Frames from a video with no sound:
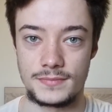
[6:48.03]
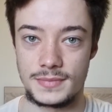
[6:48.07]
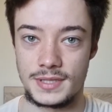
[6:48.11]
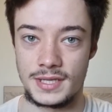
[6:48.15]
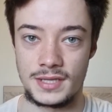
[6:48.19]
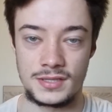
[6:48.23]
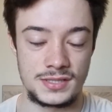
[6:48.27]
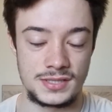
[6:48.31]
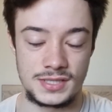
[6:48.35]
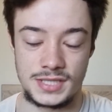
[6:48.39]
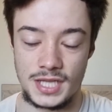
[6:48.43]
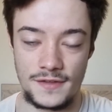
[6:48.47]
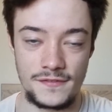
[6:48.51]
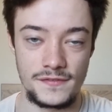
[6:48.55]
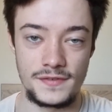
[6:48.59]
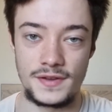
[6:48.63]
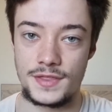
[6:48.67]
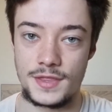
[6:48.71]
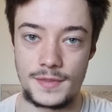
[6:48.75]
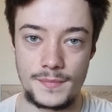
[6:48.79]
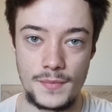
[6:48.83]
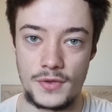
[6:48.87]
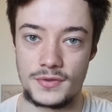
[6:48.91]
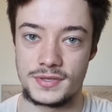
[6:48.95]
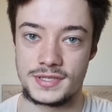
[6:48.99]
It's definitely the
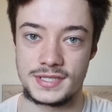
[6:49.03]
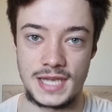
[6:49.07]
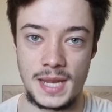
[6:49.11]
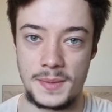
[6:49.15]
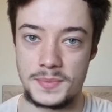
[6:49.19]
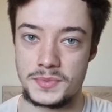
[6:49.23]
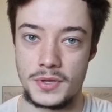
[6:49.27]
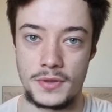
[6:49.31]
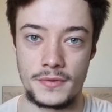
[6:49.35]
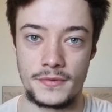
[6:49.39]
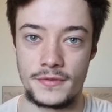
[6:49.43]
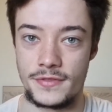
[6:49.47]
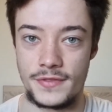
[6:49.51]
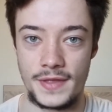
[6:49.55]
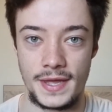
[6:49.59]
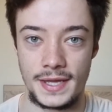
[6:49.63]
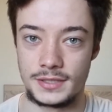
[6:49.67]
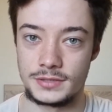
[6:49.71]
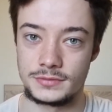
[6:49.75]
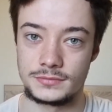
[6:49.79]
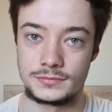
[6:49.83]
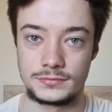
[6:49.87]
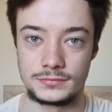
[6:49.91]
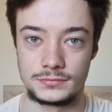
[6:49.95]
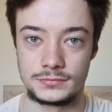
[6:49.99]
most slept on
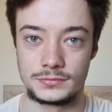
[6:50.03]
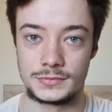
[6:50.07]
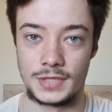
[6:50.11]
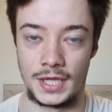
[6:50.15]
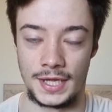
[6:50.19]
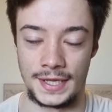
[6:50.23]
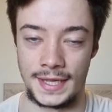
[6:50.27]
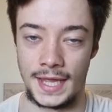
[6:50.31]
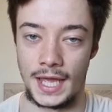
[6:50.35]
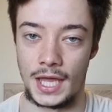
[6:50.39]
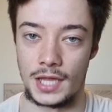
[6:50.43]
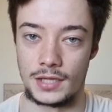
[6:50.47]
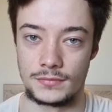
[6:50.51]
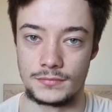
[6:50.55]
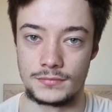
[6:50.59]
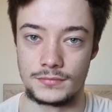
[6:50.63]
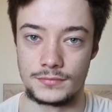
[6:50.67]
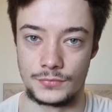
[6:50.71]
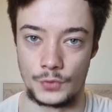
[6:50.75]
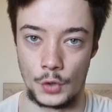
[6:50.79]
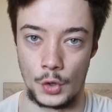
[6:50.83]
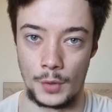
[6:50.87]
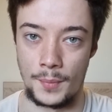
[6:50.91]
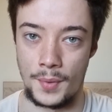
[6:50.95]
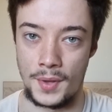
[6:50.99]
thing. Again,
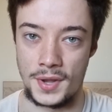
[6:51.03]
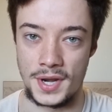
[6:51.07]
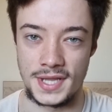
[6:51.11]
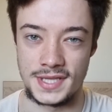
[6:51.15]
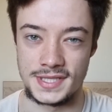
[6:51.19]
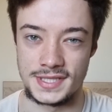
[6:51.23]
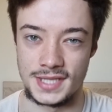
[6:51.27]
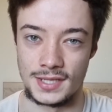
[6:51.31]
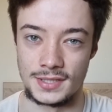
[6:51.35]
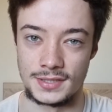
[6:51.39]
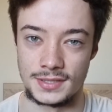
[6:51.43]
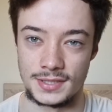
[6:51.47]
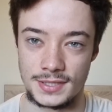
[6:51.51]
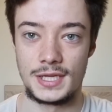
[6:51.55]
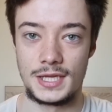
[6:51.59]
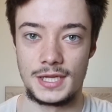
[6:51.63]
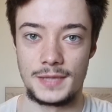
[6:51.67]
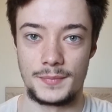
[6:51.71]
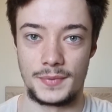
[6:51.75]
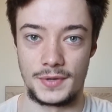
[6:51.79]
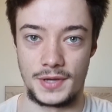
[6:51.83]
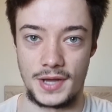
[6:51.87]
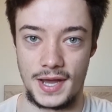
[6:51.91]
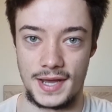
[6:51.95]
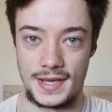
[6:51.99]
no pun intended.
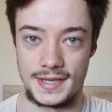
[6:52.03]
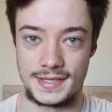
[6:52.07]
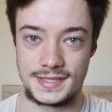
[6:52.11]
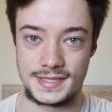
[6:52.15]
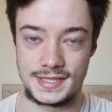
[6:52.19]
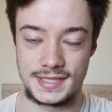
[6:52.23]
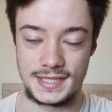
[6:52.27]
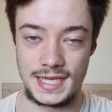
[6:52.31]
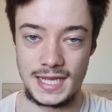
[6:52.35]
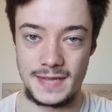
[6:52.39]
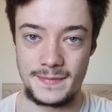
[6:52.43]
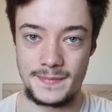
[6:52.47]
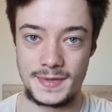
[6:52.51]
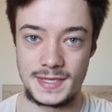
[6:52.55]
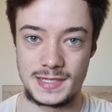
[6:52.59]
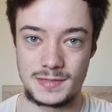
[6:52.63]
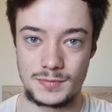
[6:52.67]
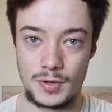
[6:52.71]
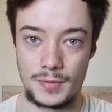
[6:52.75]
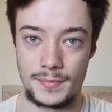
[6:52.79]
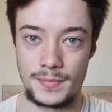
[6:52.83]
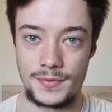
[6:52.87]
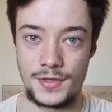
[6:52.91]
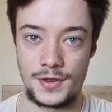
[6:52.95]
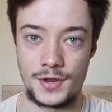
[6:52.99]
But guys, sleep is
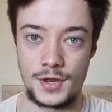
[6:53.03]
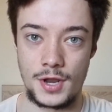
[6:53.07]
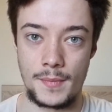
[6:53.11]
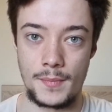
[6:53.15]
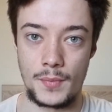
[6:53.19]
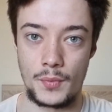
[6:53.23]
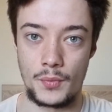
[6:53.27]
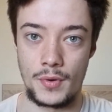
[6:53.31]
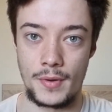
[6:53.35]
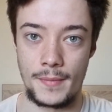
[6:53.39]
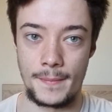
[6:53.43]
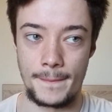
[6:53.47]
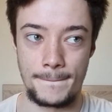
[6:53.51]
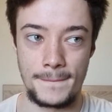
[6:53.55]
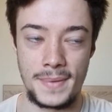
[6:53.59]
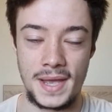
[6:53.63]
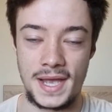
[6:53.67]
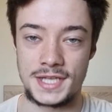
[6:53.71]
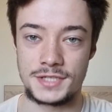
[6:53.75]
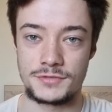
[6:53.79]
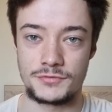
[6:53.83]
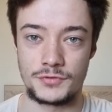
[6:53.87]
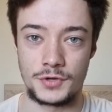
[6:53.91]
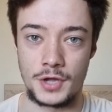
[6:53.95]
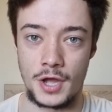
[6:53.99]
probably the #1
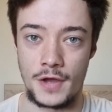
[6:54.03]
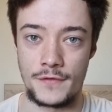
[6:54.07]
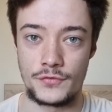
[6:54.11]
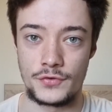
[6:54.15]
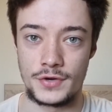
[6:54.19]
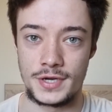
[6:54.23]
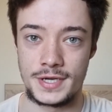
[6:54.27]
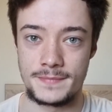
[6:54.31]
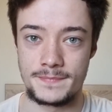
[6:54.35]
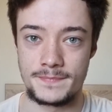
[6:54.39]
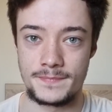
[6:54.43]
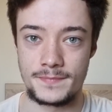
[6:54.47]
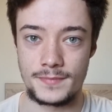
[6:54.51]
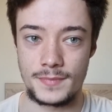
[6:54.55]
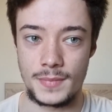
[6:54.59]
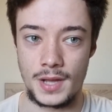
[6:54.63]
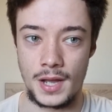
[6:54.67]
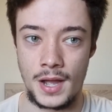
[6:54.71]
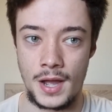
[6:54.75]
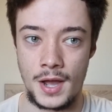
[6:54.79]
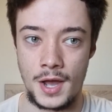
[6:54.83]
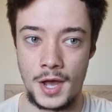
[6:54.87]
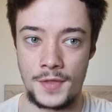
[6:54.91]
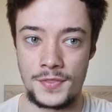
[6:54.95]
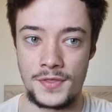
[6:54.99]
best recovery.
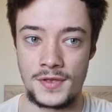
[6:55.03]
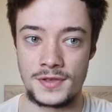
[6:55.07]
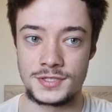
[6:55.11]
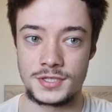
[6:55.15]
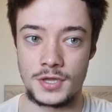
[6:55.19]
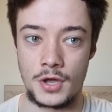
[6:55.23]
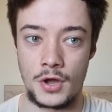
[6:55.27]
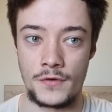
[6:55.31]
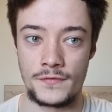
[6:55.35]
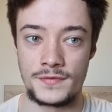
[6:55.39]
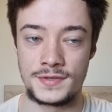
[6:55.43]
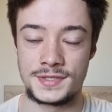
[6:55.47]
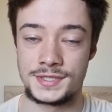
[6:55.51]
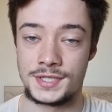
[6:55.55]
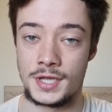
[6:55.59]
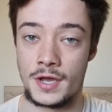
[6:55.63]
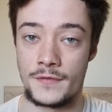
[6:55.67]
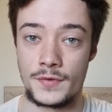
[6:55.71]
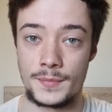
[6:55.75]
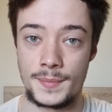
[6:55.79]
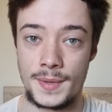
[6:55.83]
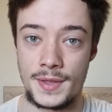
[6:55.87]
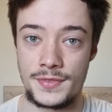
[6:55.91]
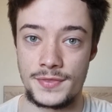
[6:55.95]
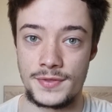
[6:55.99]
There's obviously other
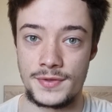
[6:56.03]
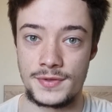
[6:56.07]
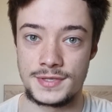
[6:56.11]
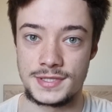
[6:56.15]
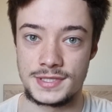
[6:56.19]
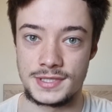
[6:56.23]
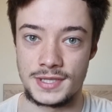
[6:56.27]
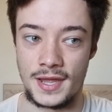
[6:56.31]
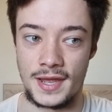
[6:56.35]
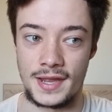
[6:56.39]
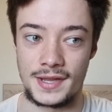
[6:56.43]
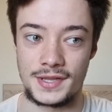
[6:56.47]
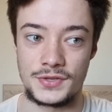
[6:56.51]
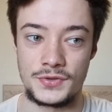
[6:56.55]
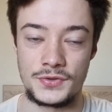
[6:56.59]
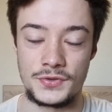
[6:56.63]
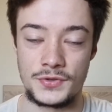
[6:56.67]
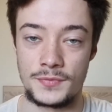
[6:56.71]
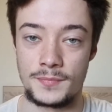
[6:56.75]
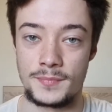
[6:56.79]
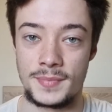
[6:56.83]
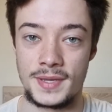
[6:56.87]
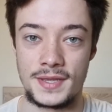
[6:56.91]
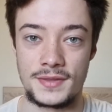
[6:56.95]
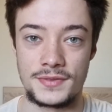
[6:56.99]
methods, like you
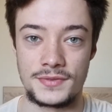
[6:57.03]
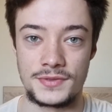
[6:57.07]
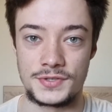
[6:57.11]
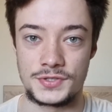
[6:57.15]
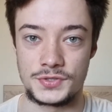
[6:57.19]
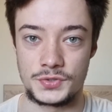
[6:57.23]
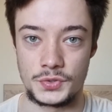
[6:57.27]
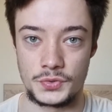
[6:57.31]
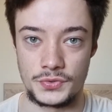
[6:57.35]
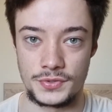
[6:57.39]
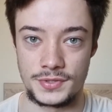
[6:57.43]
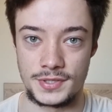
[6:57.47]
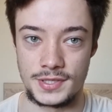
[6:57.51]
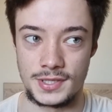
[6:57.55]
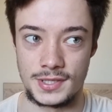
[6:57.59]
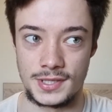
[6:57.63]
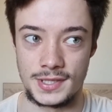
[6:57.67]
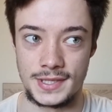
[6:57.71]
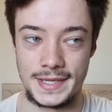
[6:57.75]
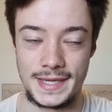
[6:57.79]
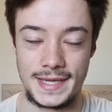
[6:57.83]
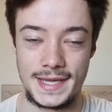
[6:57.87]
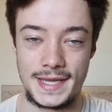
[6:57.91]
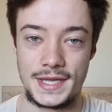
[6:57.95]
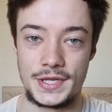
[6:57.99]
could be in the sauna,
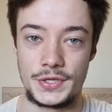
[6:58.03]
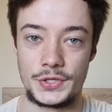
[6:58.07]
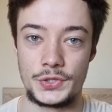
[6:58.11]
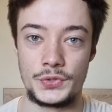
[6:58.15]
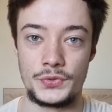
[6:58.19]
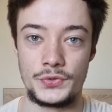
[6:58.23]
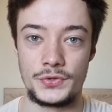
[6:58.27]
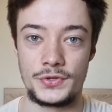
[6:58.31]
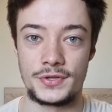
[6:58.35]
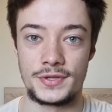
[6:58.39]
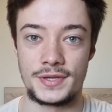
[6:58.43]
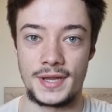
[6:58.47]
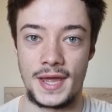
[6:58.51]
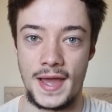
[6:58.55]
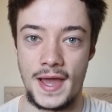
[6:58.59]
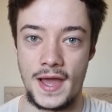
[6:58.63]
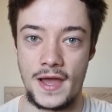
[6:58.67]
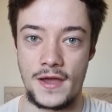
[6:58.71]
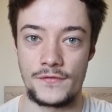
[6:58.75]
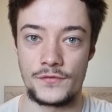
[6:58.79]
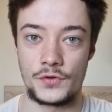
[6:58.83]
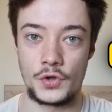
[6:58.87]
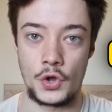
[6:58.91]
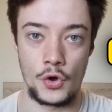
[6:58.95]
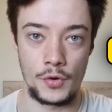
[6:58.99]
you can
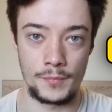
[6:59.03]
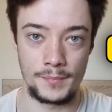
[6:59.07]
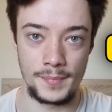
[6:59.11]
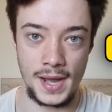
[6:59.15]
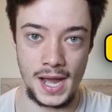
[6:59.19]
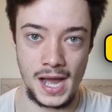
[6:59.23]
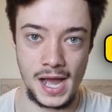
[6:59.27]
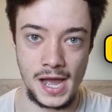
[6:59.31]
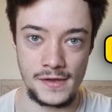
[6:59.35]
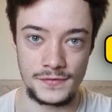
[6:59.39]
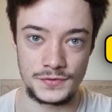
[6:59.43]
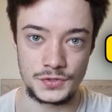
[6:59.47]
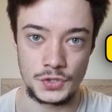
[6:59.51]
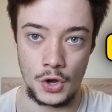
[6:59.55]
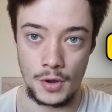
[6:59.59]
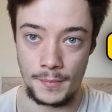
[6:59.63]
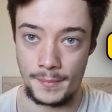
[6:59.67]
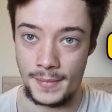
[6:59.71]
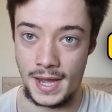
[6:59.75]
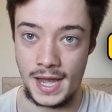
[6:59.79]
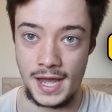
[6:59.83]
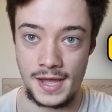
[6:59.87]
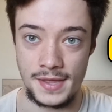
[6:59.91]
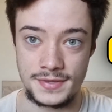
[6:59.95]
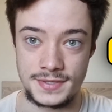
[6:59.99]
have cold baths, hot
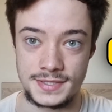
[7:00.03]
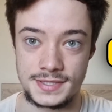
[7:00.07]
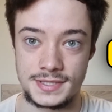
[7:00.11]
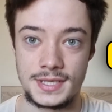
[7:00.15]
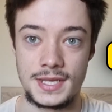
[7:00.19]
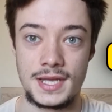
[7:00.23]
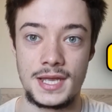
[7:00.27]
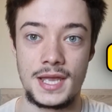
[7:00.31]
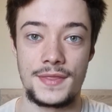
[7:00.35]
baths.